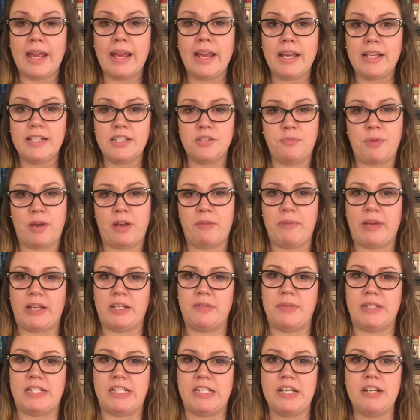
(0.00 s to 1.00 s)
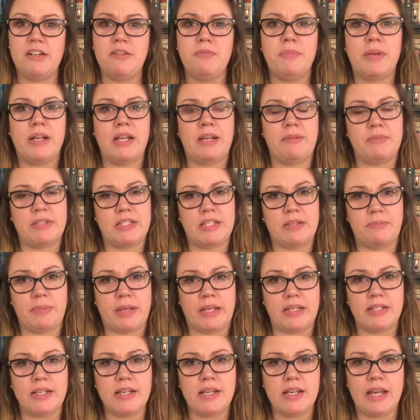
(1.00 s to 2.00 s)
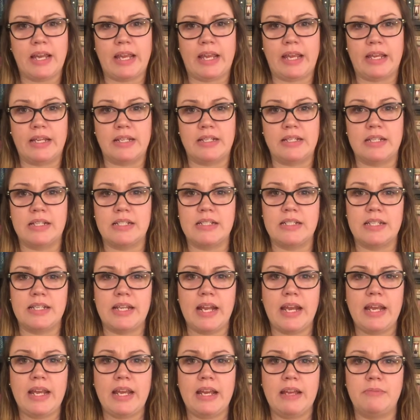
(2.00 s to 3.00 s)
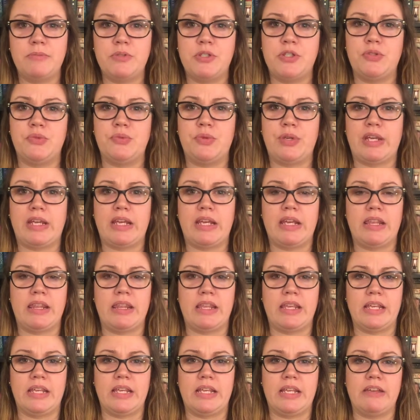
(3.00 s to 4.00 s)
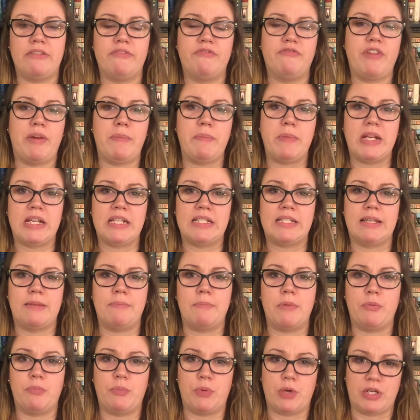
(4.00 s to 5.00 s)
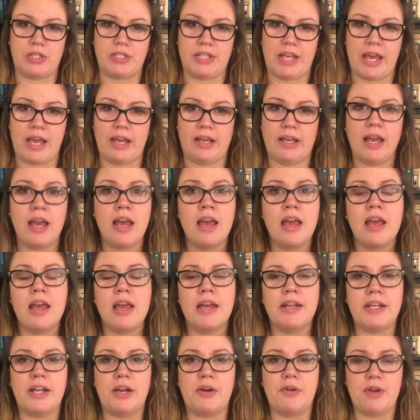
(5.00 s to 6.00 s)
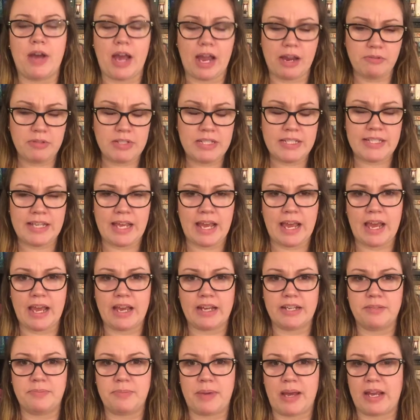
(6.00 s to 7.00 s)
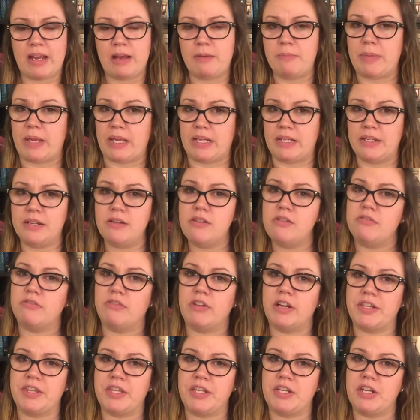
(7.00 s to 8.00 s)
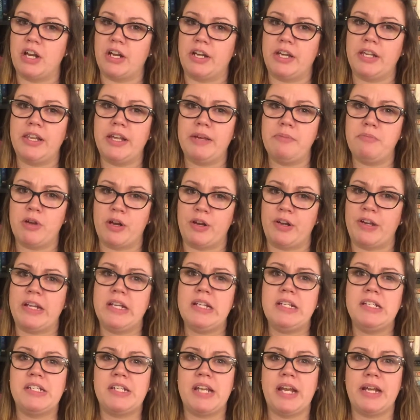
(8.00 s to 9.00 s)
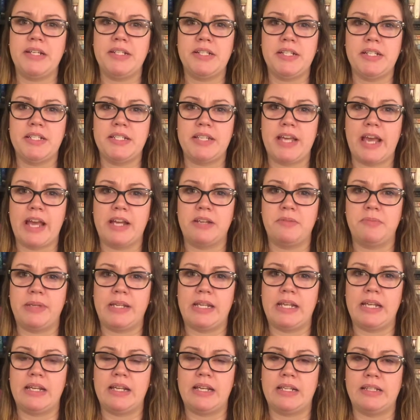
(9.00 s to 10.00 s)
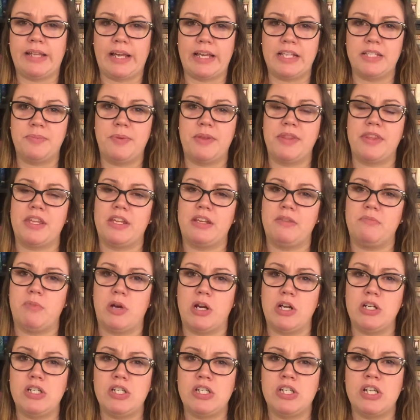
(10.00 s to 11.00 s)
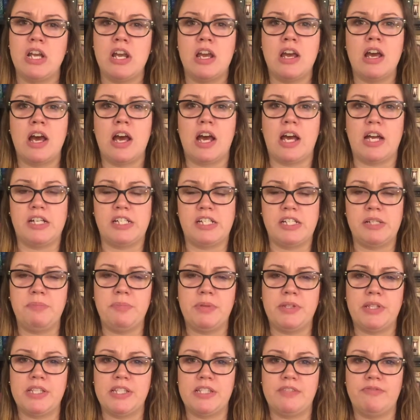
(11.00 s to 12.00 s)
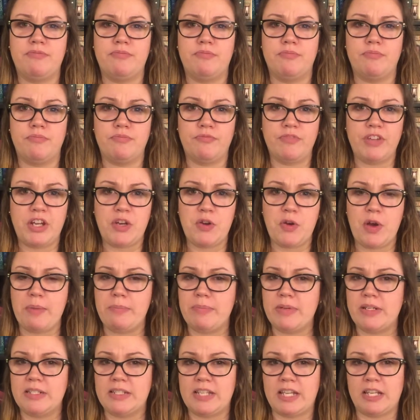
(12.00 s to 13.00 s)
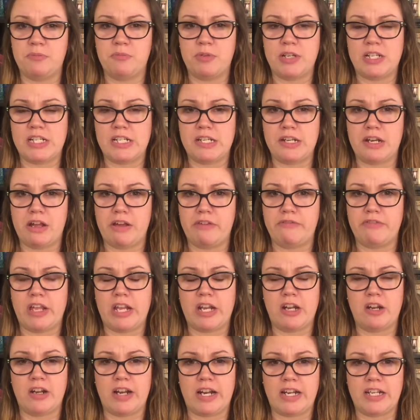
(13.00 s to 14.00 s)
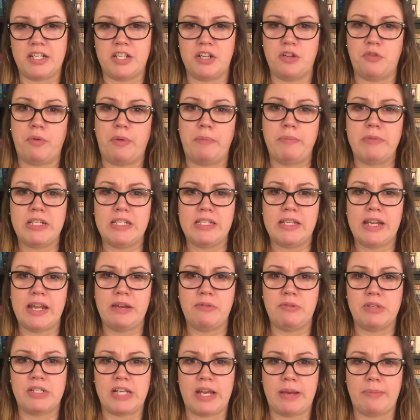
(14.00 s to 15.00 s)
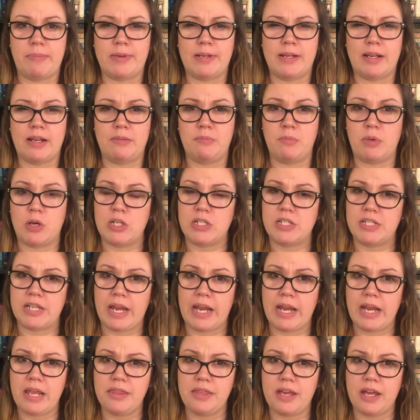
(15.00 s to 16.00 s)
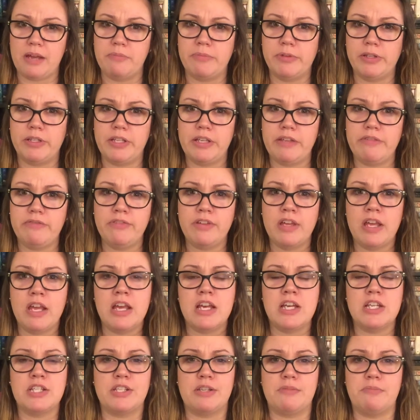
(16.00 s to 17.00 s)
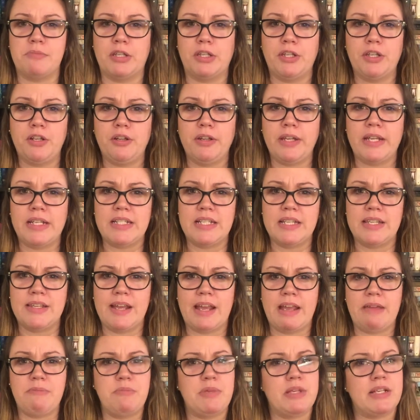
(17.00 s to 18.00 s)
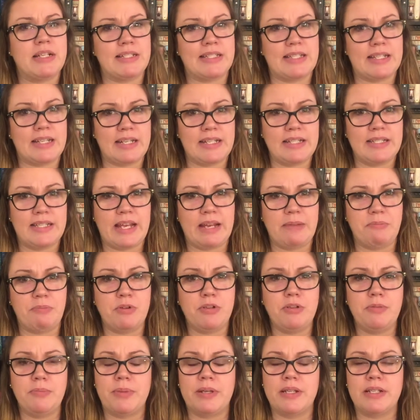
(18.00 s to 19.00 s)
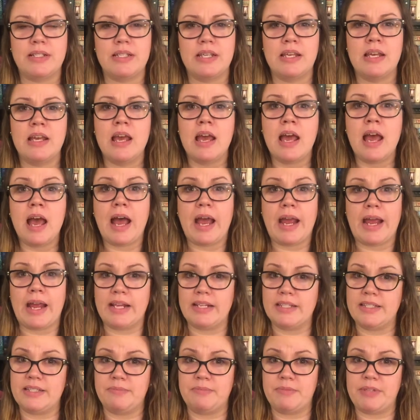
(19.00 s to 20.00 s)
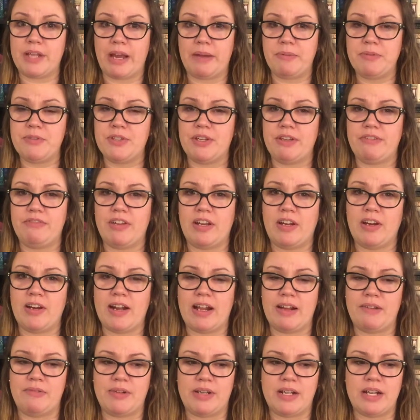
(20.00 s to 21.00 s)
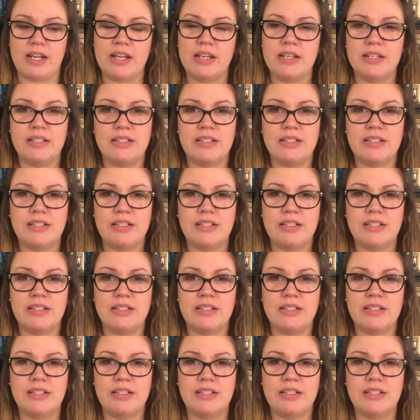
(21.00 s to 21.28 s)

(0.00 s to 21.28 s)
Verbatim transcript: Hey guys, welcome back to my channel. My name is Amanda and today I'm doing the feminism book tag. Now I was tagged by Amanda over at the Naughty Librarian. She actually tagged me last month in March. Uh, she put this video up in celebration of International Women's Day, which happened on March eighth, I believe. So I'm a little late to the game because it is April, but I had some time so I figured I would